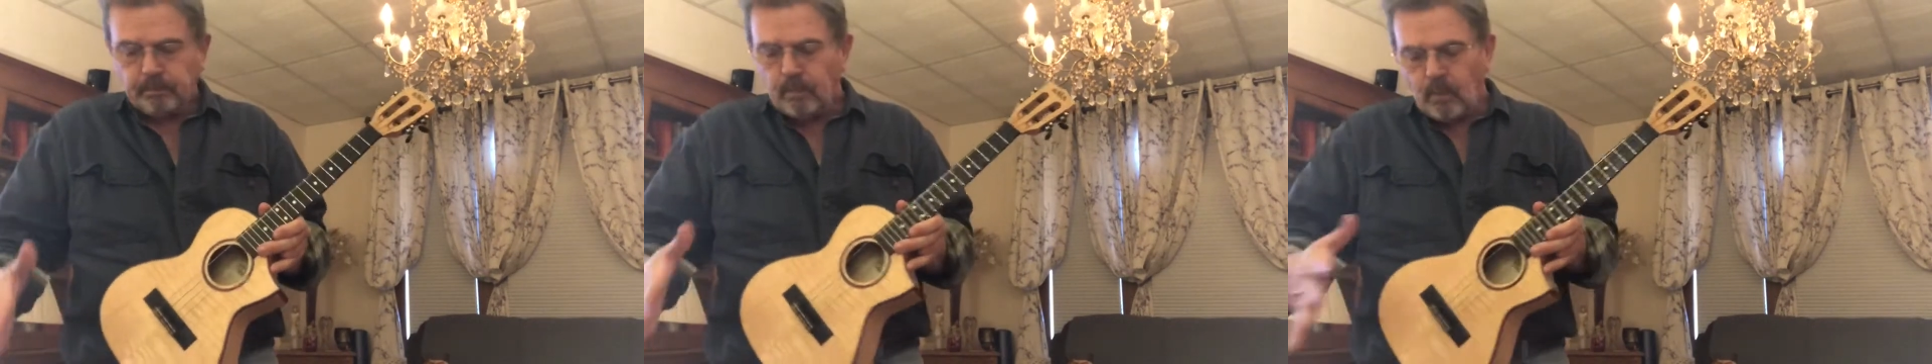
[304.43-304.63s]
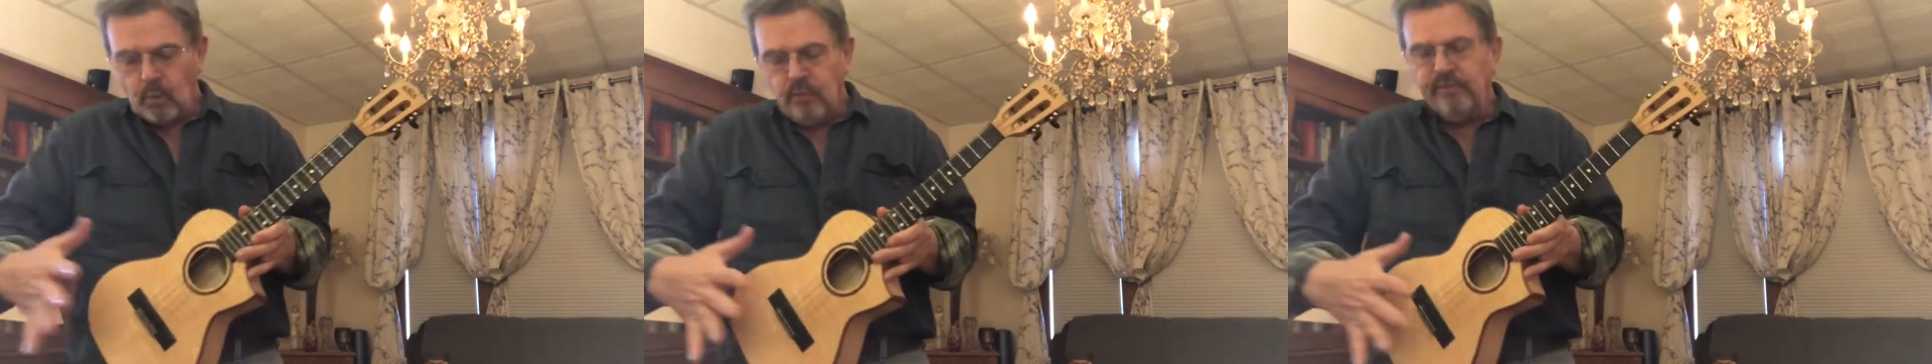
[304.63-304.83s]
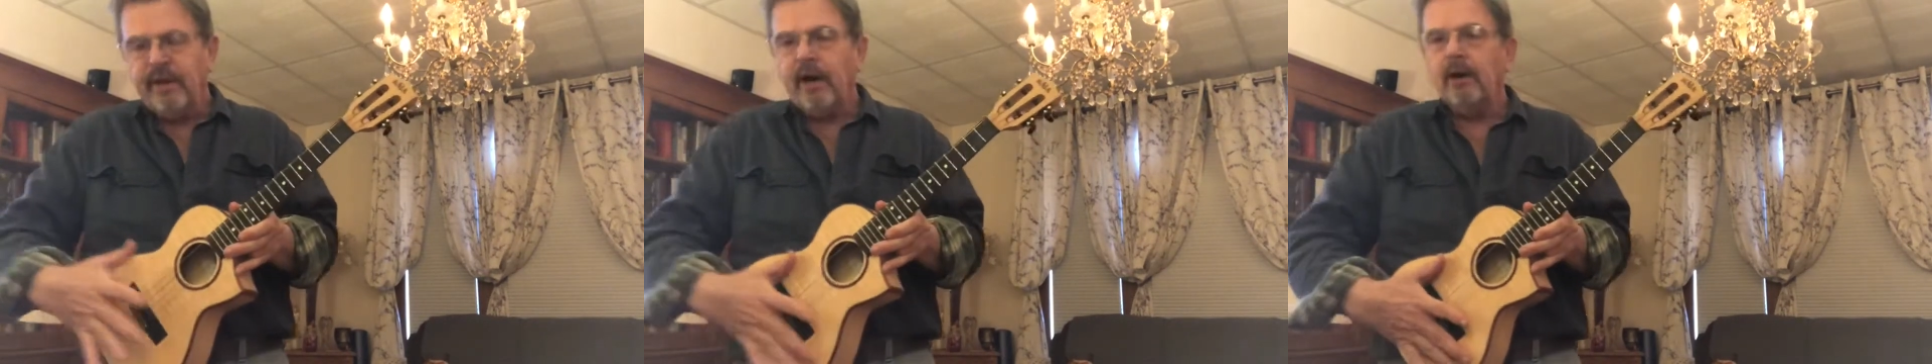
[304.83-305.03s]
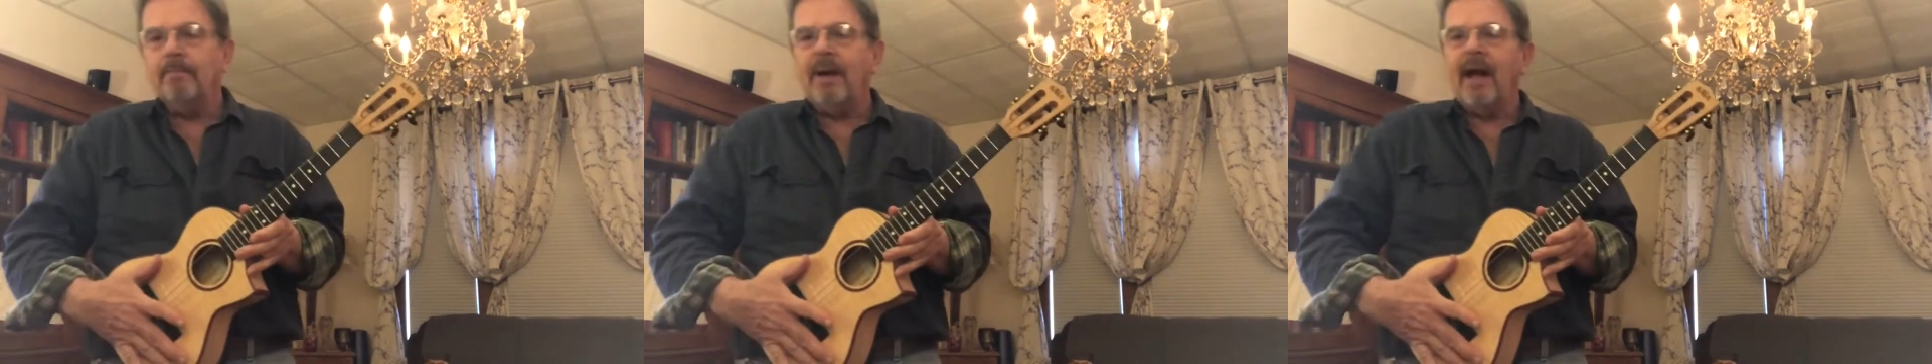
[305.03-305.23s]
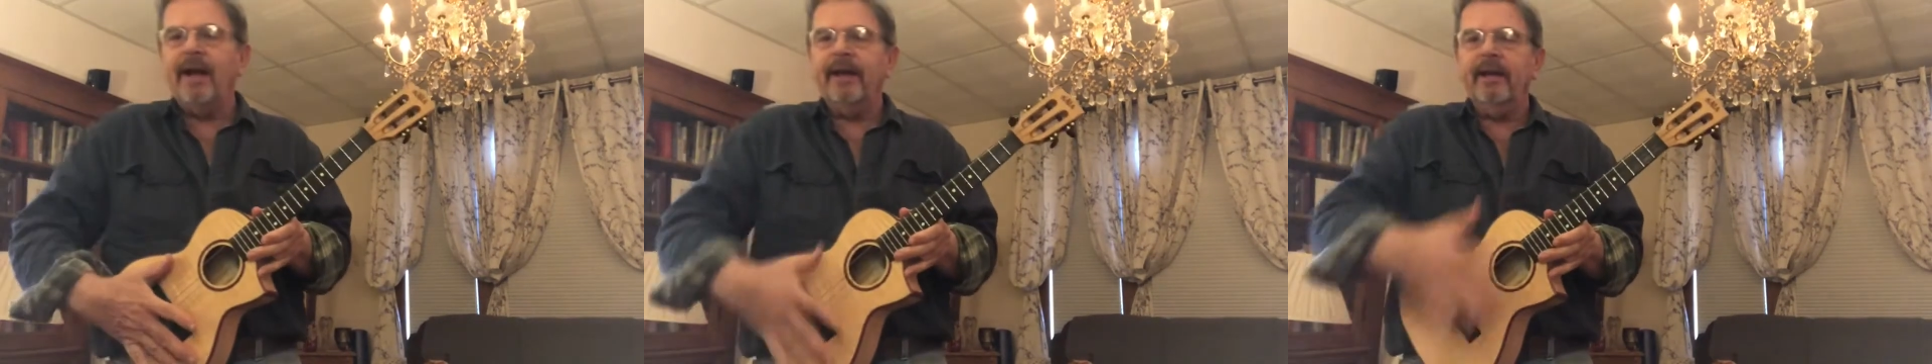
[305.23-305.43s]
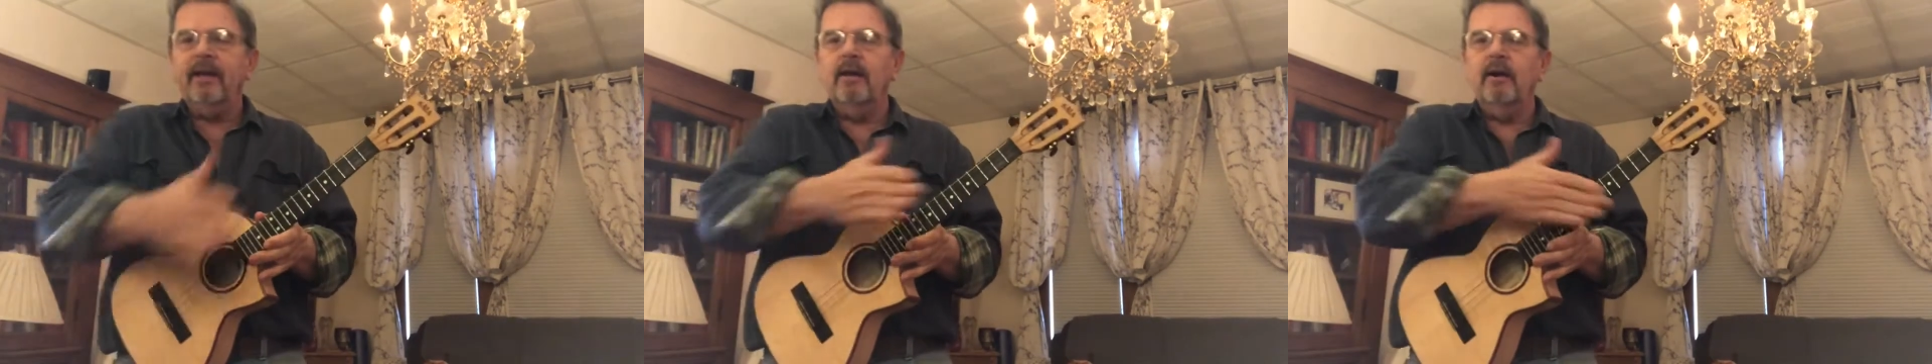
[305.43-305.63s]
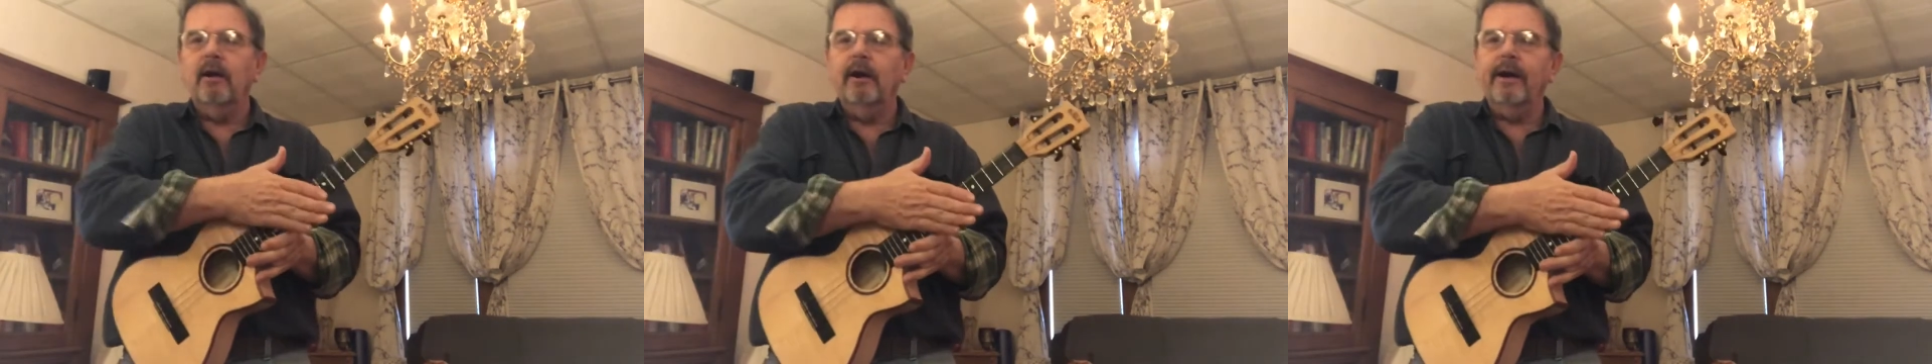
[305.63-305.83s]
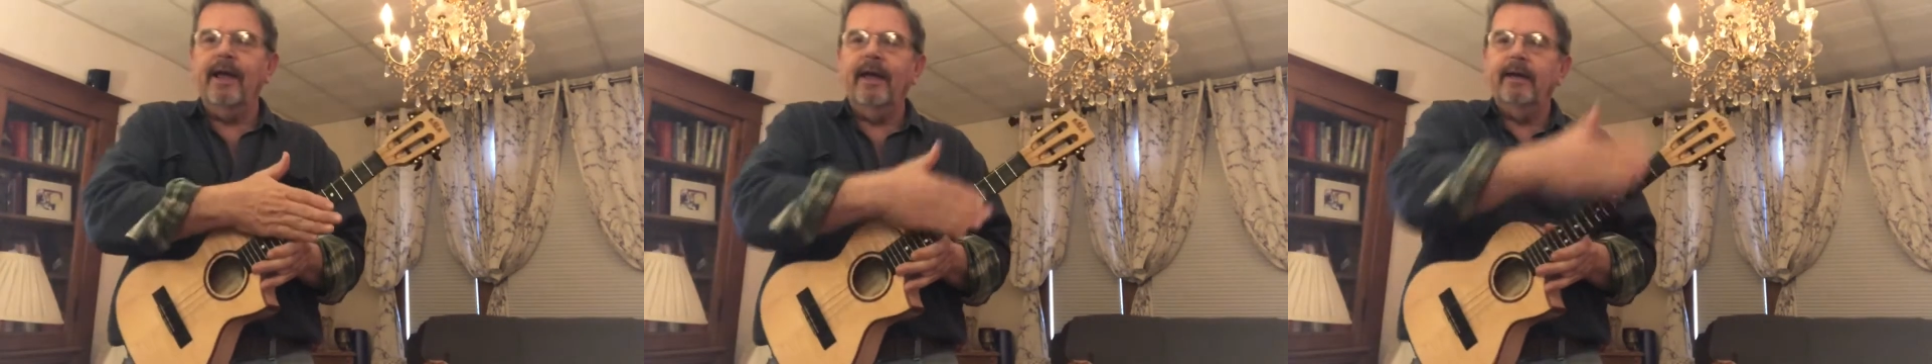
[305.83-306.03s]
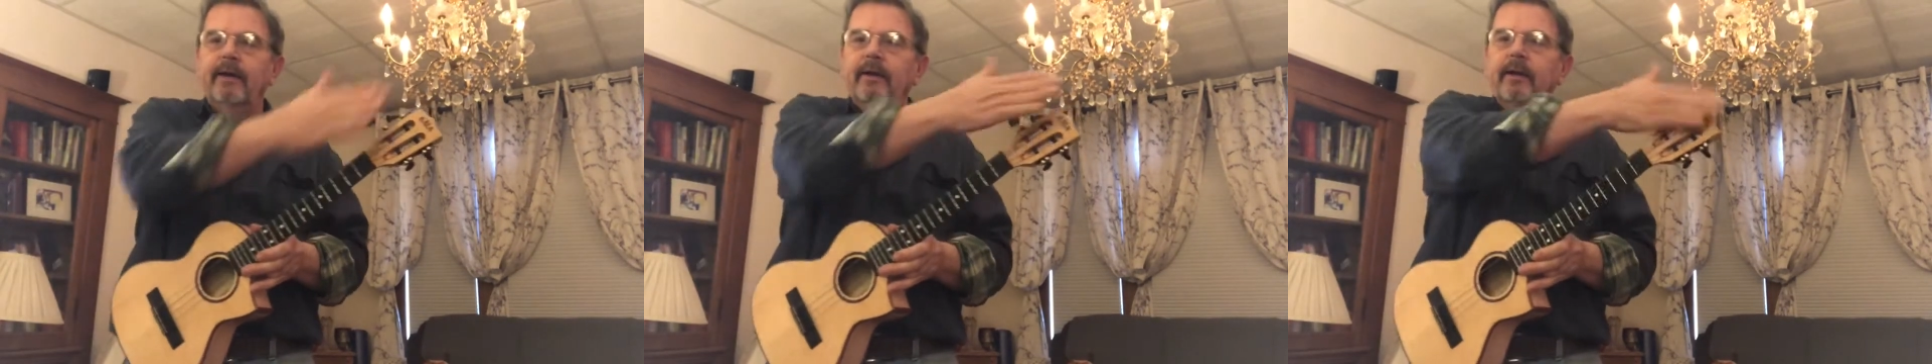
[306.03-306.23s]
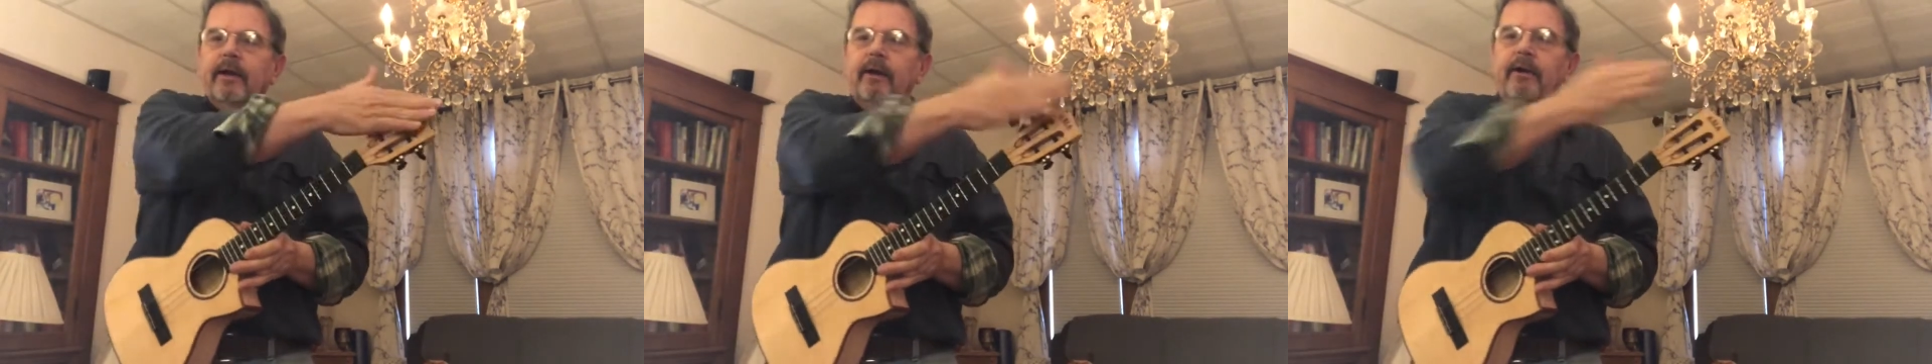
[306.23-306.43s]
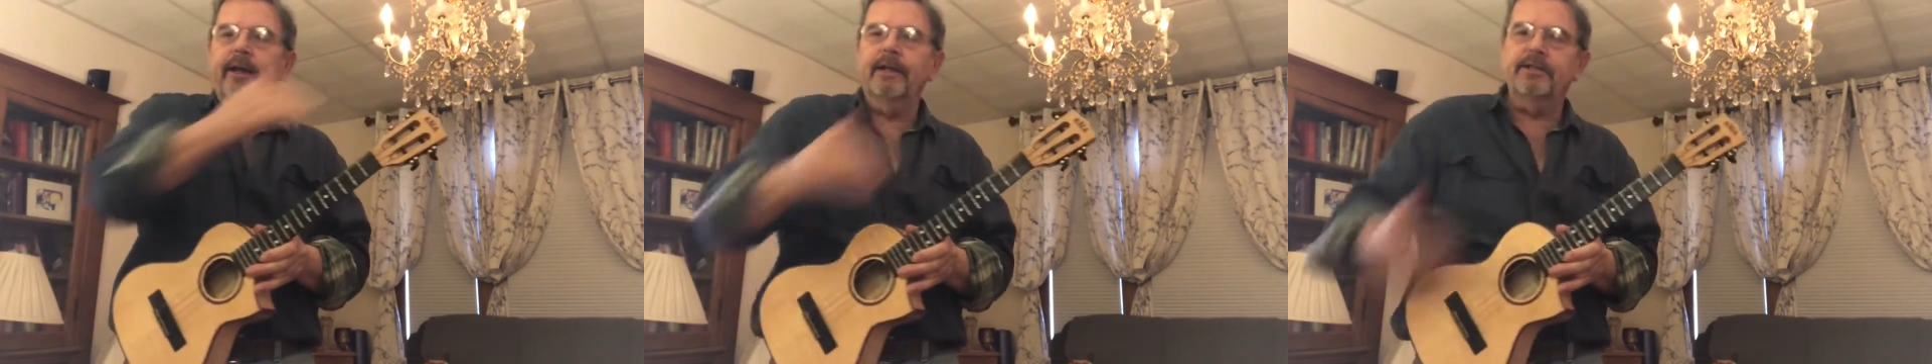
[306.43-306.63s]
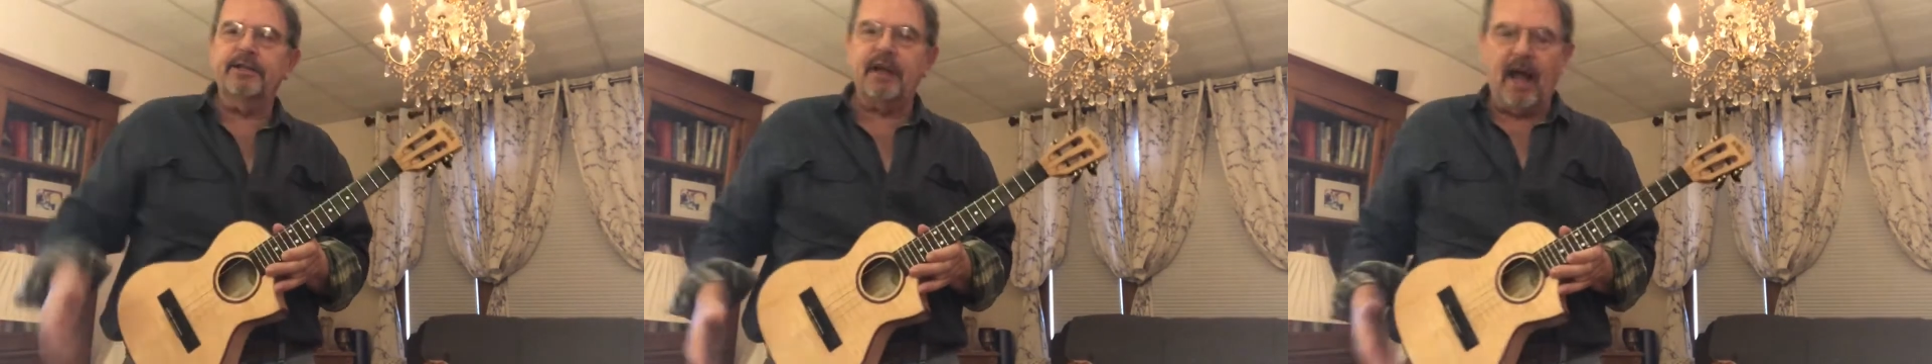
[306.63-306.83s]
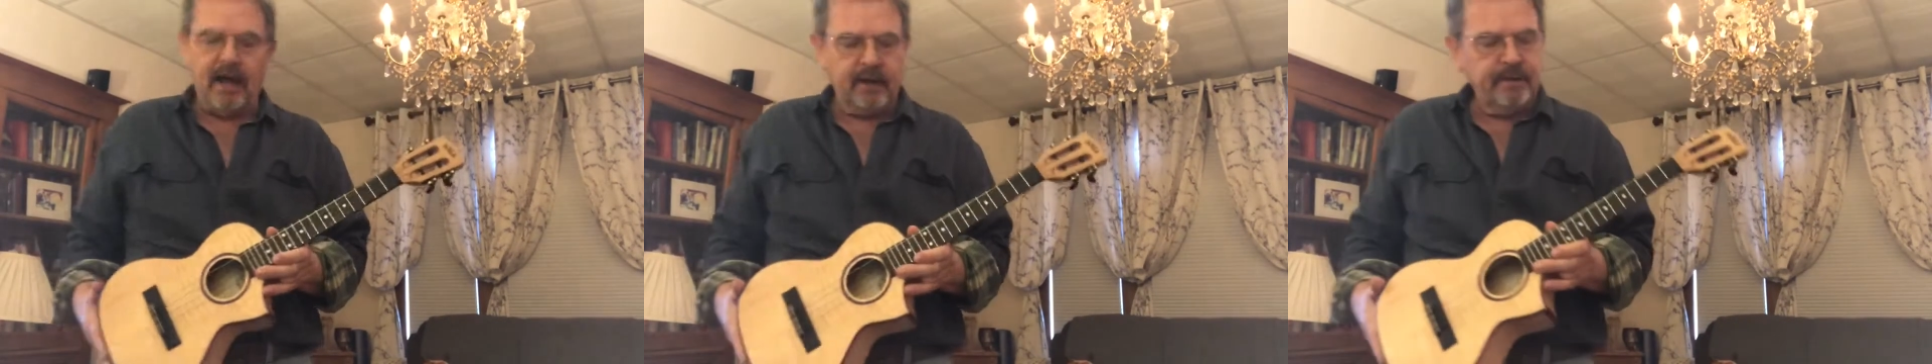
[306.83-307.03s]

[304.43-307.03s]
We've got our body, our neck, and our headstock.